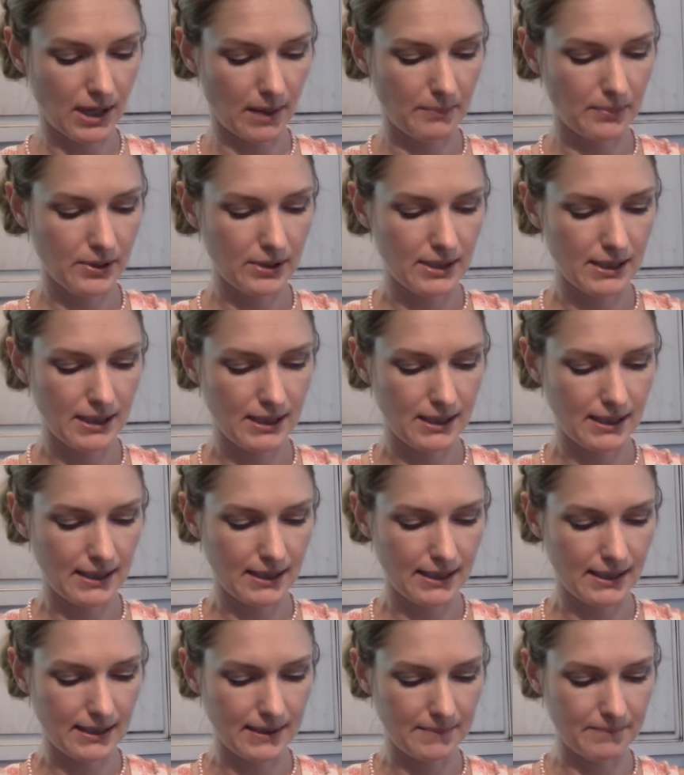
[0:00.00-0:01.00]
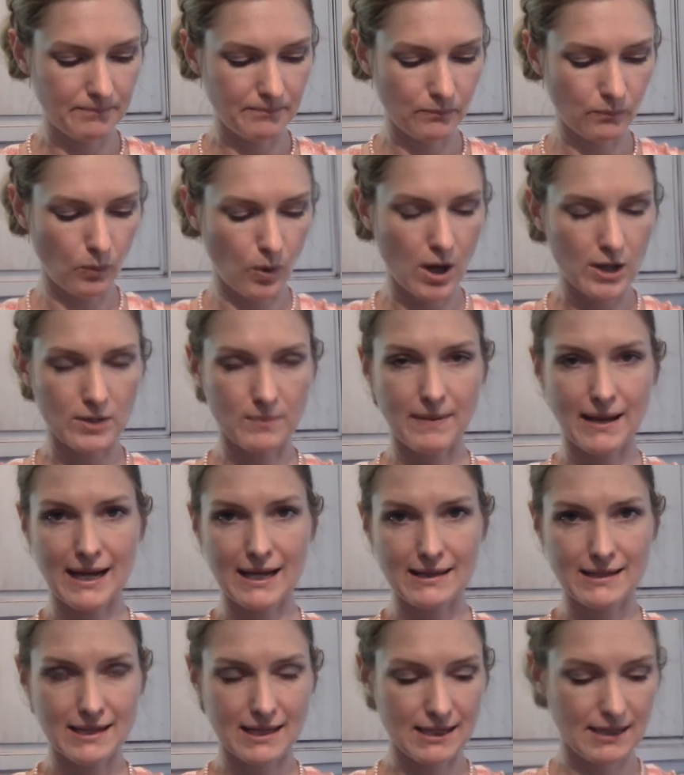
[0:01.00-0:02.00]
I put it in a water
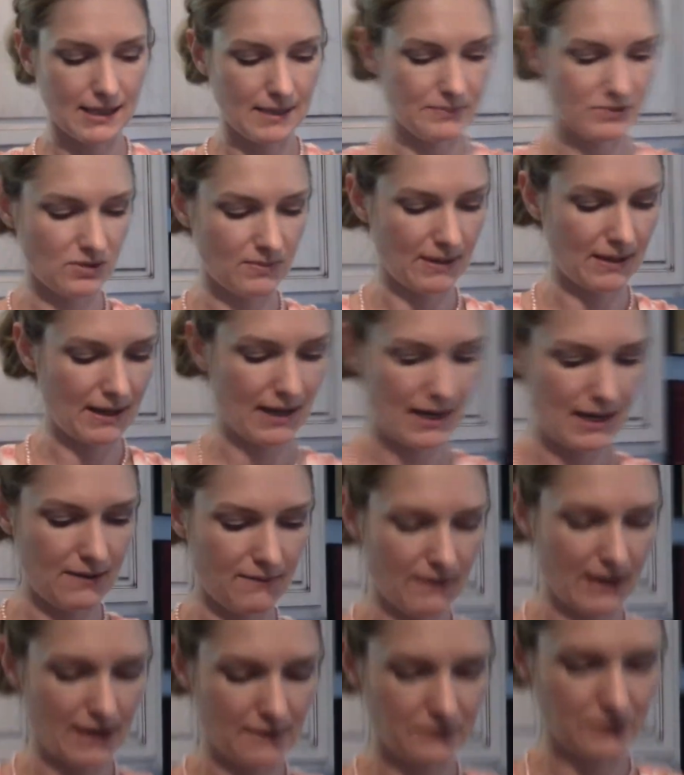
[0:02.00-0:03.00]
bath to get it up to about 85